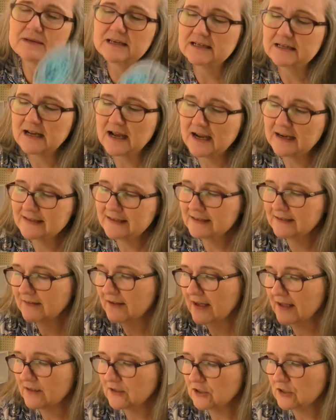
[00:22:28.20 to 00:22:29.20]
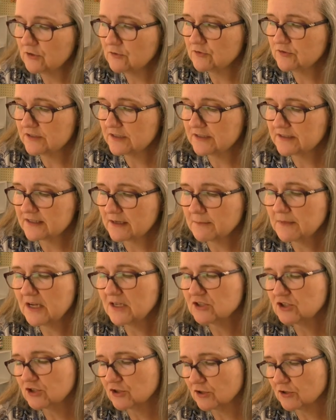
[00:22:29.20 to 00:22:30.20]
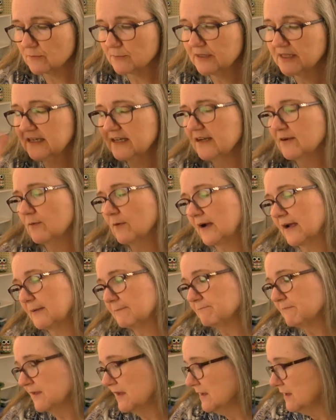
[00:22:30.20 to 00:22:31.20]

be an idea how to use this. I'm not sure, but anyway